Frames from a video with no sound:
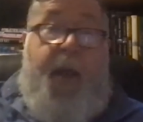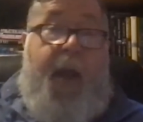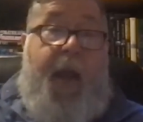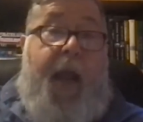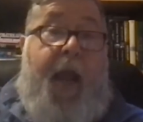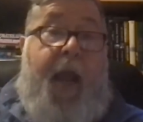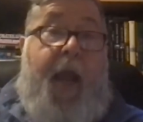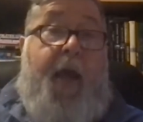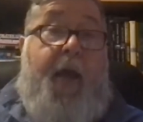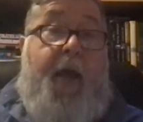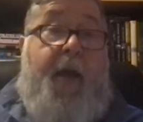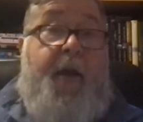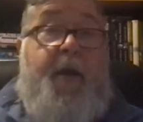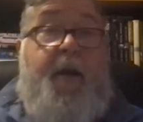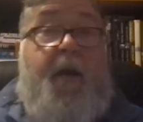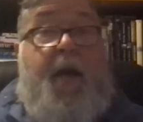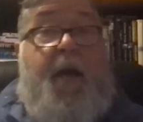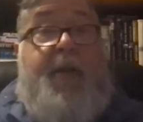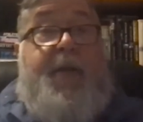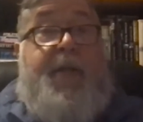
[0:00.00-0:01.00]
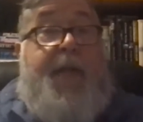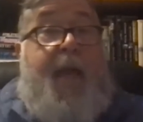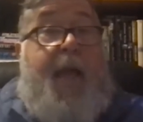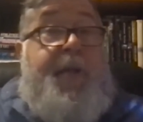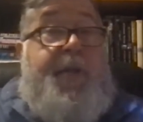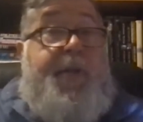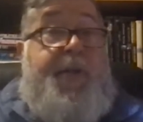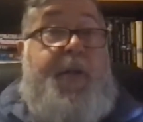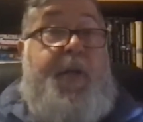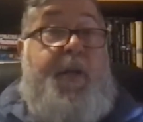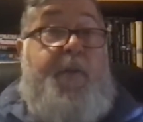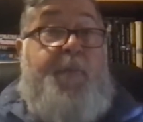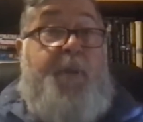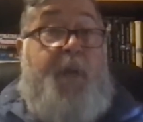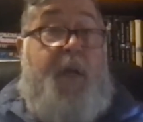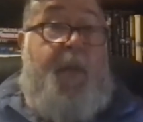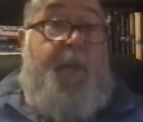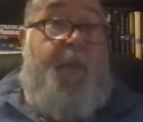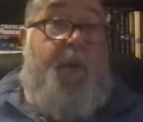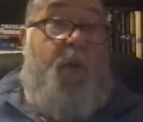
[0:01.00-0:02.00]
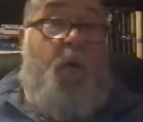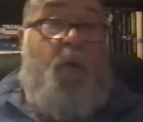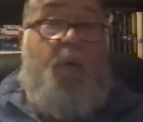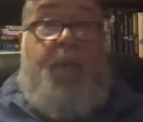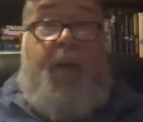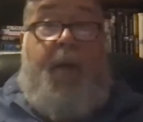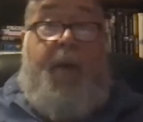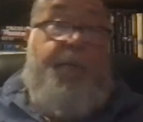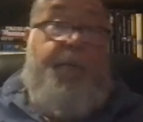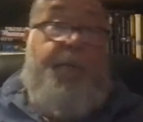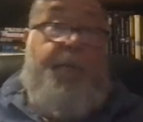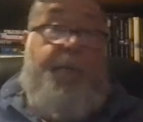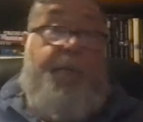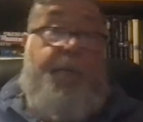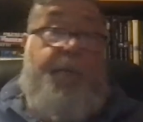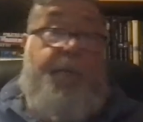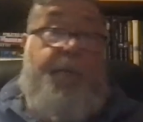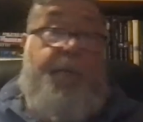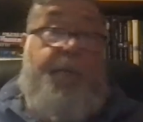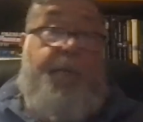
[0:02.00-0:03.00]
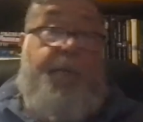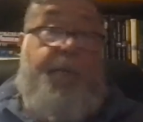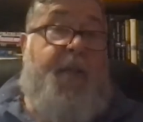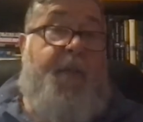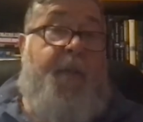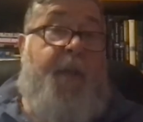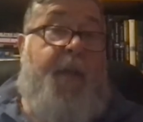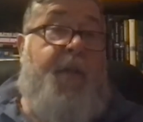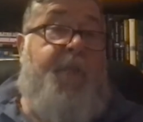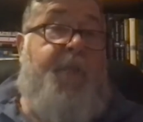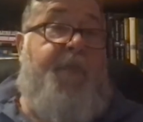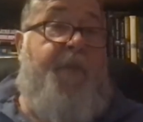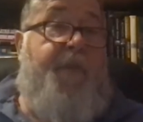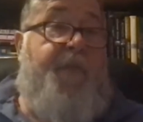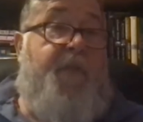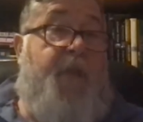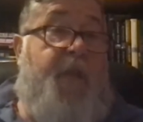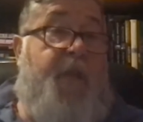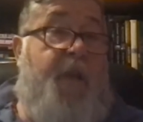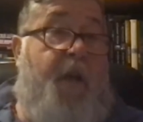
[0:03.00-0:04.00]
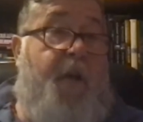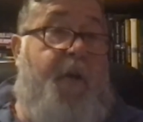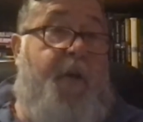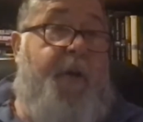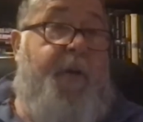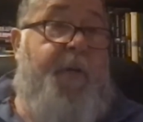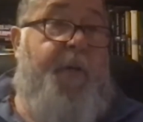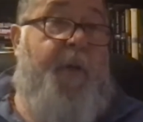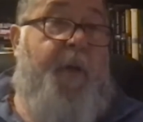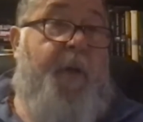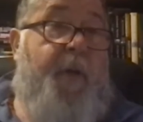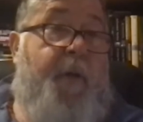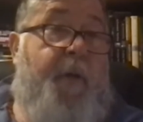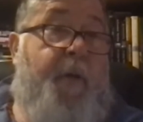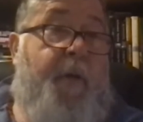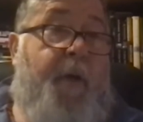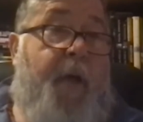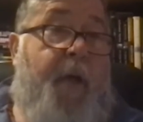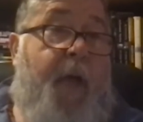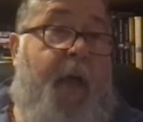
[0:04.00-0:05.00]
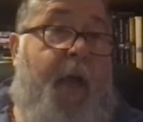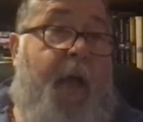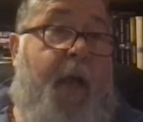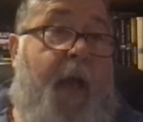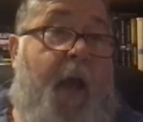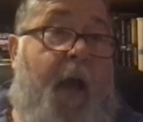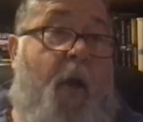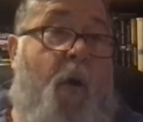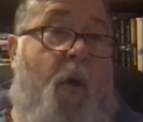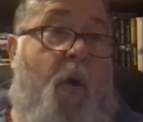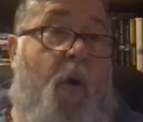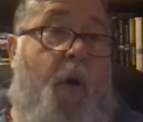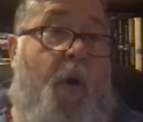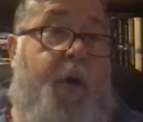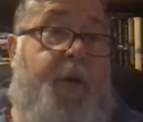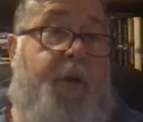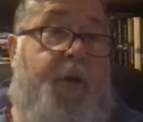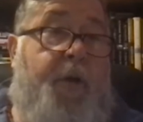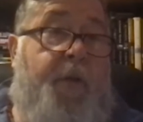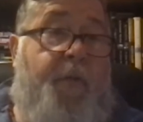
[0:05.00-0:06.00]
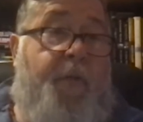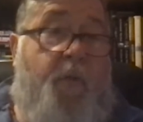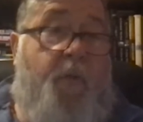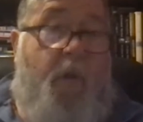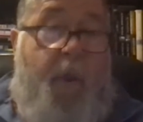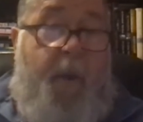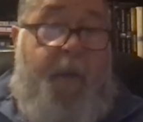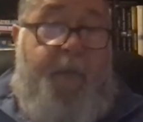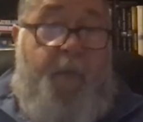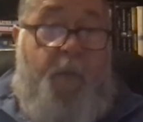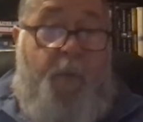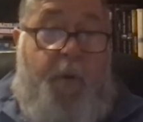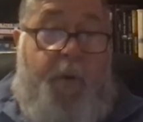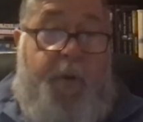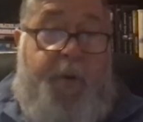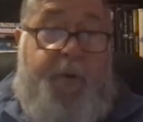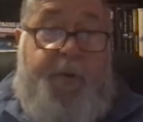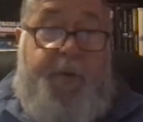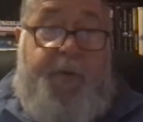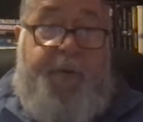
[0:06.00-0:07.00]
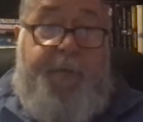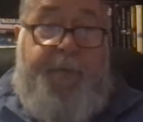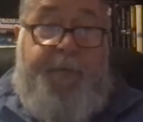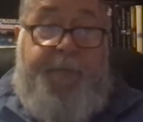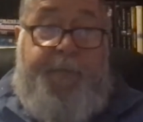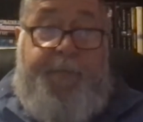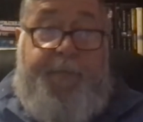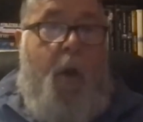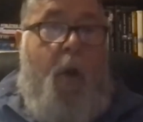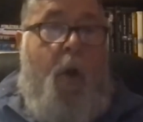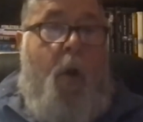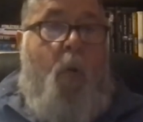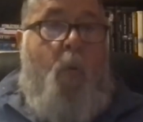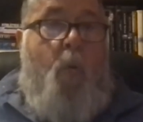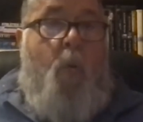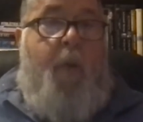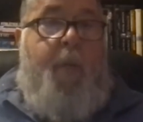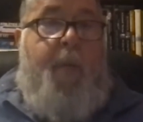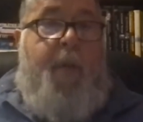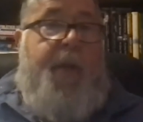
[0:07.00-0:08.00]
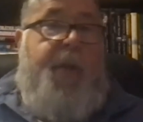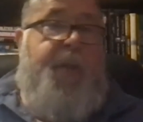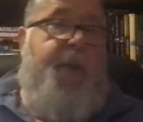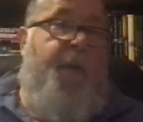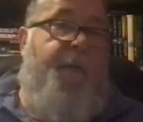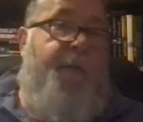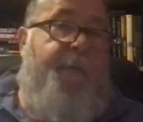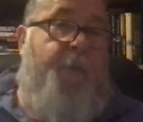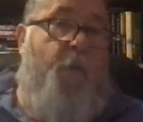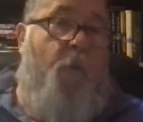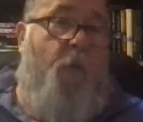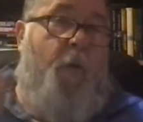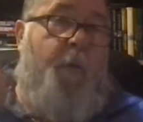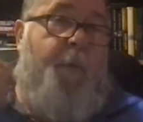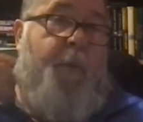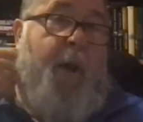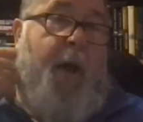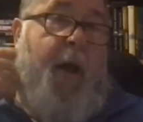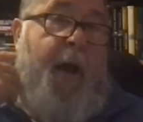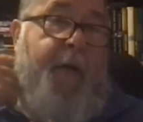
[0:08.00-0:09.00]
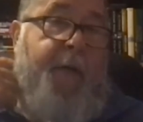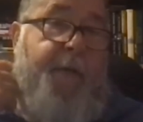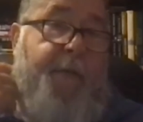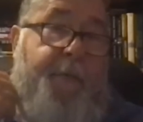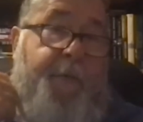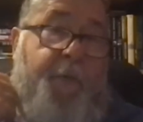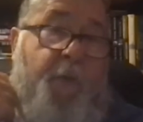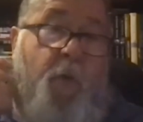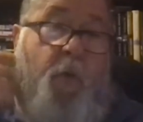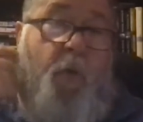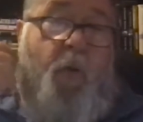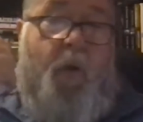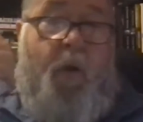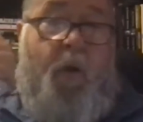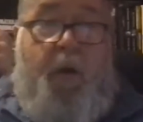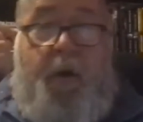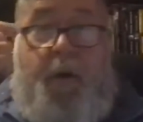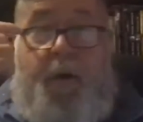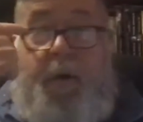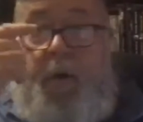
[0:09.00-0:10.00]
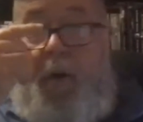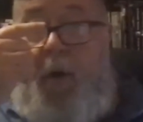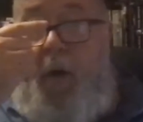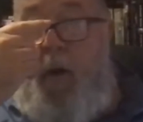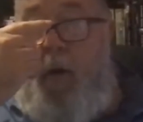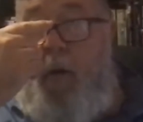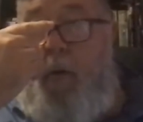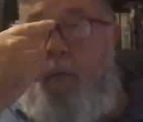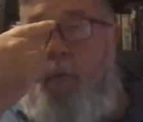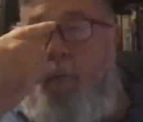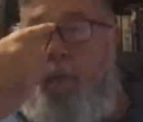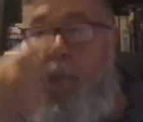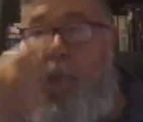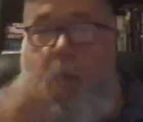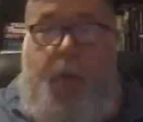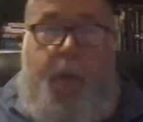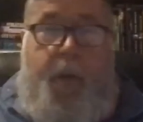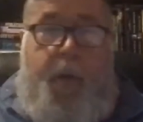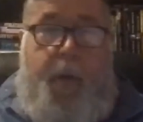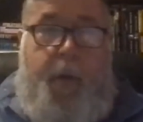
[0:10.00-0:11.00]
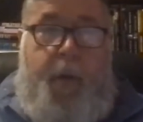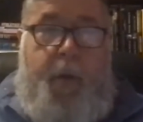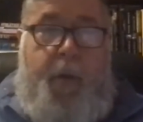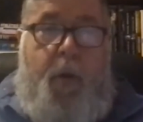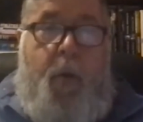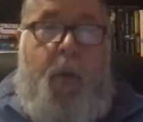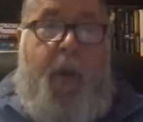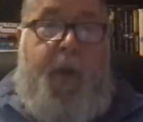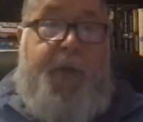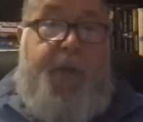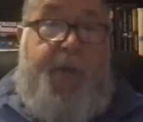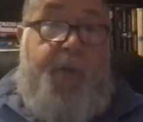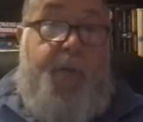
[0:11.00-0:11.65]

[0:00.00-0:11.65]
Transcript: And it's nice to see him pick up a gold medal. But that's the men's 1500. And now on to the 4x4s. Women's 4x4. You know, U.S.